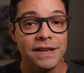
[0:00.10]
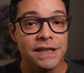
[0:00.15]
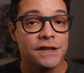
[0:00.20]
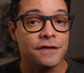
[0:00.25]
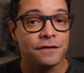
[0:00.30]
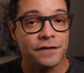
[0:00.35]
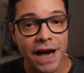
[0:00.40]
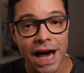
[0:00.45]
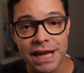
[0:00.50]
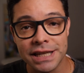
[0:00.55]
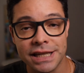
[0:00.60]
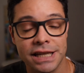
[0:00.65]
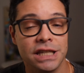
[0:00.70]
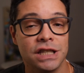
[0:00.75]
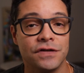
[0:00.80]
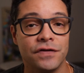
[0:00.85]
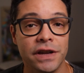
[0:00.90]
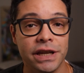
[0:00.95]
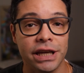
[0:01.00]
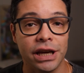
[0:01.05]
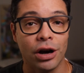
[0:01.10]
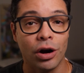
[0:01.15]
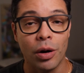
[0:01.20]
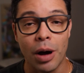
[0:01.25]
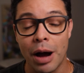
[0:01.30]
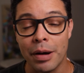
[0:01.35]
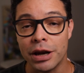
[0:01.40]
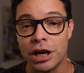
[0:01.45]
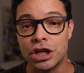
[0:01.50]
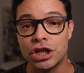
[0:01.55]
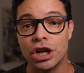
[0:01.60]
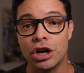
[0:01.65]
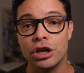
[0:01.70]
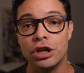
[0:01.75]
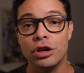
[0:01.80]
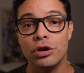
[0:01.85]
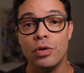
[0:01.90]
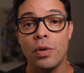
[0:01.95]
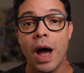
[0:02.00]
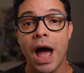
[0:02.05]
this Fast Hints video, I'm going to show
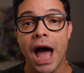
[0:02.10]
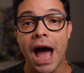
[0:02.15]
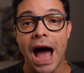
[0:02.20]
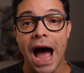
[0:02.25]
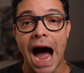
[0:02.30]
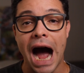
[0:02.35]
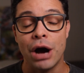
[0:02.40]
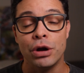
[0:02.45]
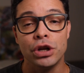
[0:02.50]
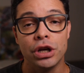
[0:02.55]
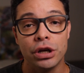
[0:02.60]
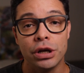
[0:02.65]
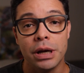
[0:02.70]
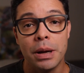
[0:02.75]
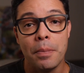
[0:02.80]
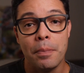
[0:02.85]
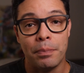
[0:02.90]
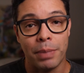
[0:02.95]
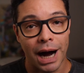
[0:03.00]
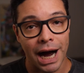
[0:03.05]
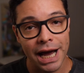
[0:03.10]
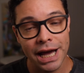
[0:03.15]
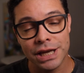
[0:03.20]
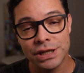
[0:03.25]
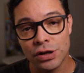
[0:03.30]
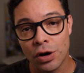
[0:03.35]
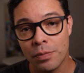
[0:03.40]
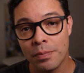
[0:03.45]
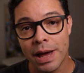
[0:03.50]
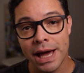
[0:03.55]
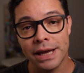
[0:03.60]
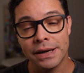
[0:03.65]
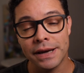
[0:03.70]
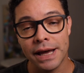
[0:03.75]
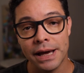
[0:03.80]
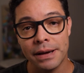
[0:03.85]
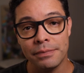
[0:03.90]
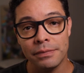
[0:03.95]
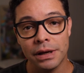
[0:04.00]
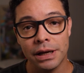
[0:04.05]
you how to buy a domain
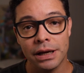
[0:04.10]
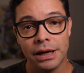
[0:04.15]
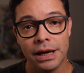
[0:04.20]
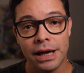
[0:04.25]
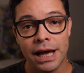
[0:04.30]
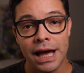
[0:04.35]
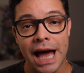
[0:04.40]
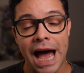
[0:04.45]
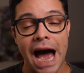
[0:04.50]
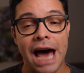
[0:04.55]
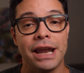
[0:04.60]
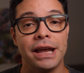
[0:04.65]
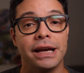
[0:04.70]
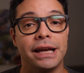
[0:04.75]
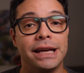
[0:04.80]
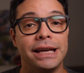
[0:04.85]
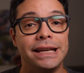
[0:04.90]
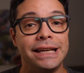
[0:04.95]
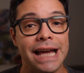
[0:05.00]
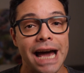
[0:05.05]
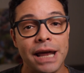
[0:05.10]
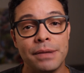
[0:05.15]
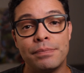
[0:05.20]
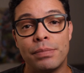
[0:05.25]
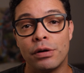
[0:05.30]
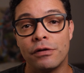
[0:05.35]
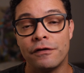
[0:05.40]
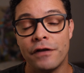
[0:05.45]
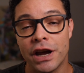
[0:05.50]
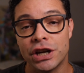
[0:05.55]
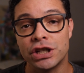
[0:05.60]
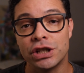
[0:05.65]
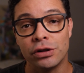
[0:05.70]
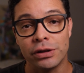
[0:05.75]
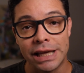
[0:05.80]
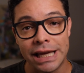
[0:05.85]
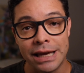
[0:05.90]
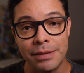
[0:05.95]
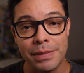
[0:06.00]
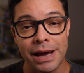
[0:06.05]
name, how to get
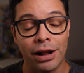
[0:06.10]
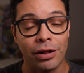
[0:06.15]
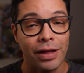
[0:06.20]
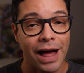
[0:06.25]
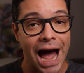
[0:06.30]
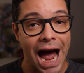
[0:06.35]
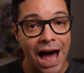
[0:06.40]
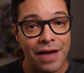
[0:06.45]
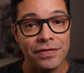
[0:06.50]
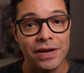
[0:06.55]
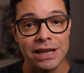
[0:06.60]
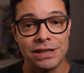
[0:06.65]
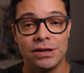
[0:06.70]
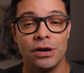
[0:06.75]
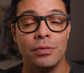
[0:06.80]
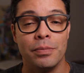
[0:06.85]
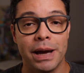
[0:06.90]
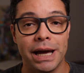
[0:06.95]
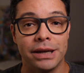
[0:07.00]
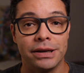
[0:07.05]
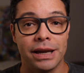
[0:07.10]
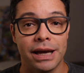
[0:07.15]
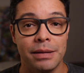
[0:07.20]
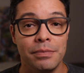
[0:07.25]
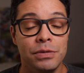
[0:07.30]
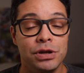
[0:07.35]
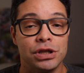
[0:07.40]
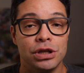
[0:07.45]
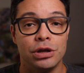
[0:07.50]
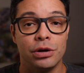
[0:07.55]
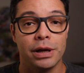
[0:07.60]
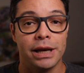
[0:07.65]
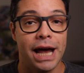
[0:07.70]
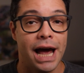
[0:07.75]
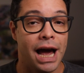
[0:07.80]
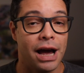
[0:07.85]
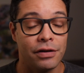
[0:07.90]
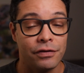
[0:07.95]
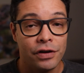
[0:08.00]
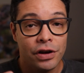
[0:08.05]
professional email at that domain name, so you can
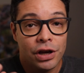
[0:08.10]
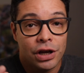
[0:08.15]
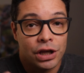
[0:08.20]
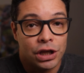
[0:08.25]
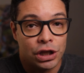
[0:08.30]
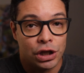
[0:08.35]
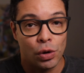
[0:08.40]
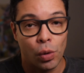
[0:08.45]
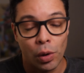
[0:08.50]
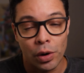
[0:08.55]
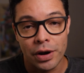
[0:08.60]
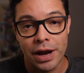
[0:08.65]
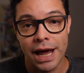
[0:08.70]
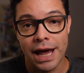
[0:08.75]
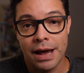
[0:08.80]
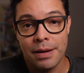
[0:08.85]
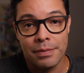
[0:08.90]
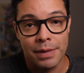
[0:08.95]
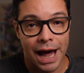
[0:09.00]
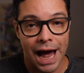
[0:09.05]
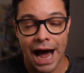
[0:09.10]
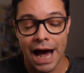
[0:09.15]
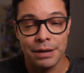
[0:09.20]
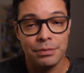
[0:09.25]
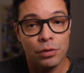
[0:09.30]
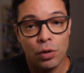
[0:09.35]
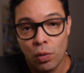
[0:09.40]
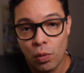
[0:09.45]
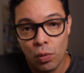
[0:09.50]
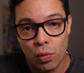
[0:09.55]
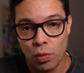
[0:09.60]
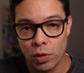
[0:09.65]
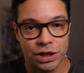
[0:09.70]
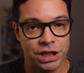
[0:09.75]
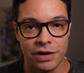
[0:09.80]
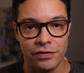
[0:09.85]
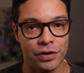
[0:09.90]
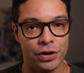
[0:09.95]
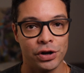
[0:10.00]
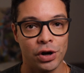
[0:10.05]
have your name at
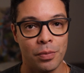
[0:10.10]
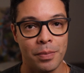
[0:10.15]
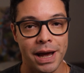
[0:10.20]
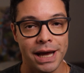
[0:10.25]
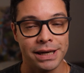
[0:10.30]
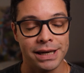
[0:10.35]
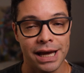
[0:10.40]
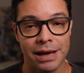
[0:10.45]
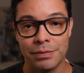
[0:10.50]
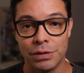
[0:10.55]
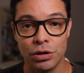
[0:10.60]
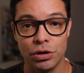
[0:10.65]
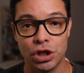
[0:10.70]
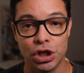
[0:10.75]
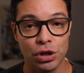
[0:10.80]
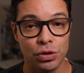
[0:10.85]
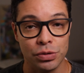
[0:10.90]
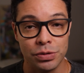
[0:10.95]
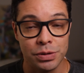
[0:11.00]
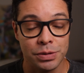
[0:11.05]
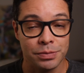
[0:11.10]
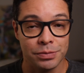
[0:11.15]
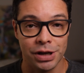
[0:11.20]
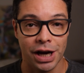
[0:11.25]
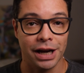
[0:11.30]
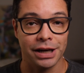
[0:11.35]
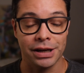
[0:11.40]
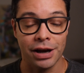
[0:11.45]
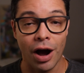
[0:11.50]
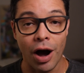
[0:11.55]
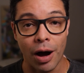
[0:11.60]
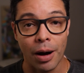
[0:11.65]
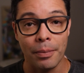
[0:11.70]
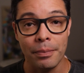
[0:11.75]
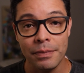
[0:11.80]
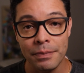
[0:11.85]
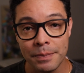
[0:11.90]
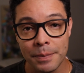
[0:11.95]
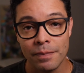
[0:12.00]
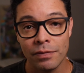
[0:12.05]
whichever domain name you
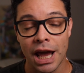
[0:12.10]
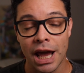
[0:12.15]
choose.com.